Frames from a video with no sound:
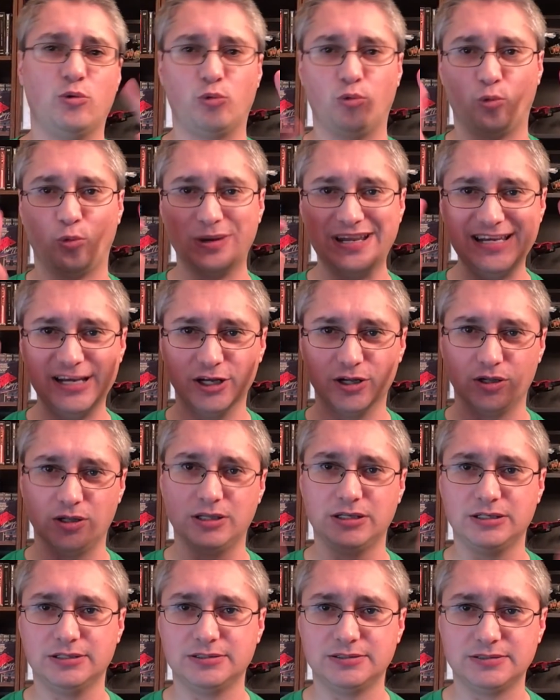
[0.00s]

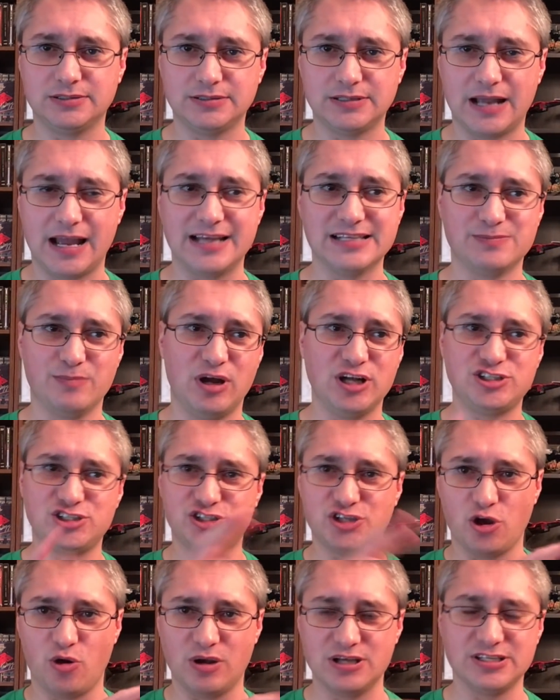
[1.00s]
real as much
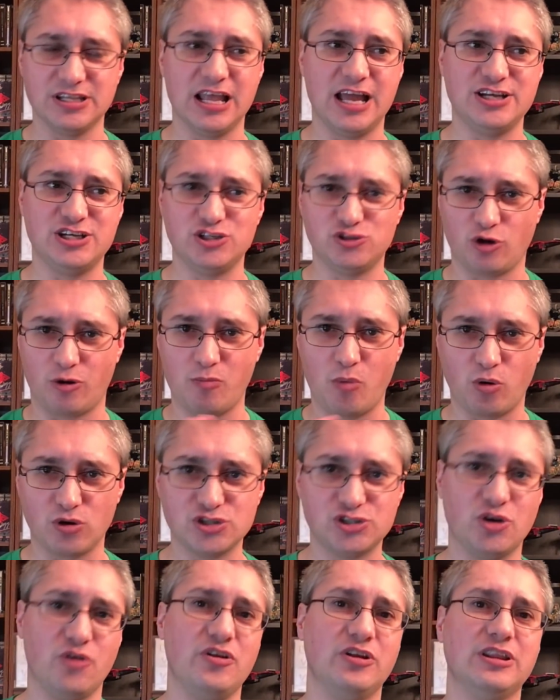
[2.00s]
so as Legends or more
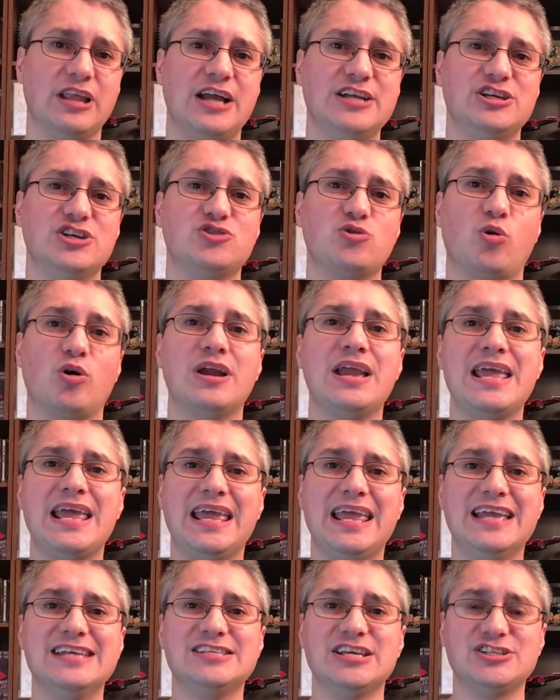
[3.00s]
so than Legends or
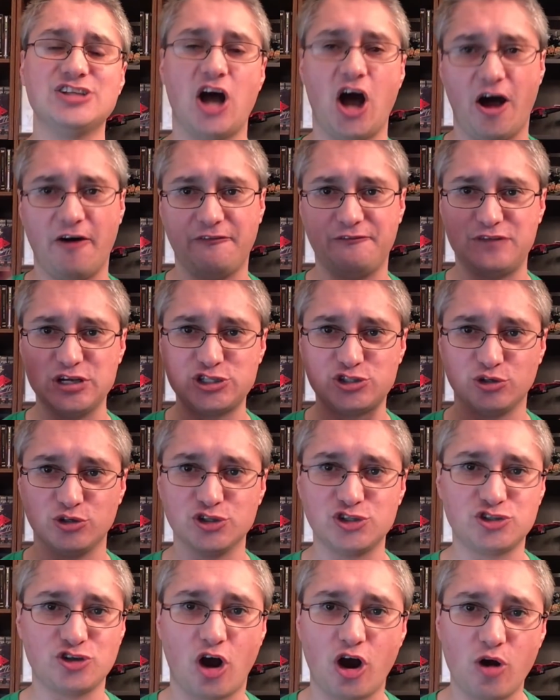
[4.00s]
isn't official
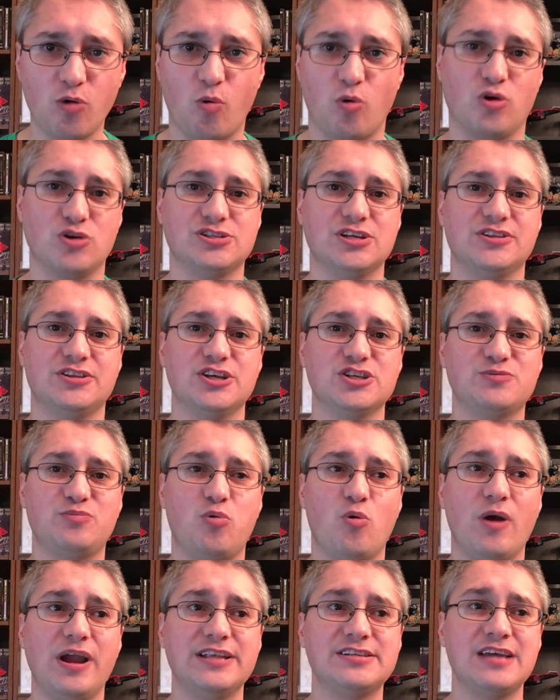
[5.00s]
Star Wars at this
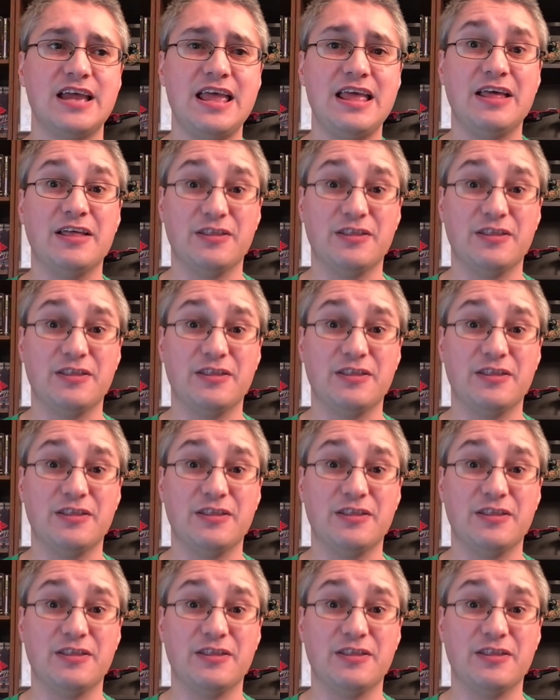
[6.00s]
point,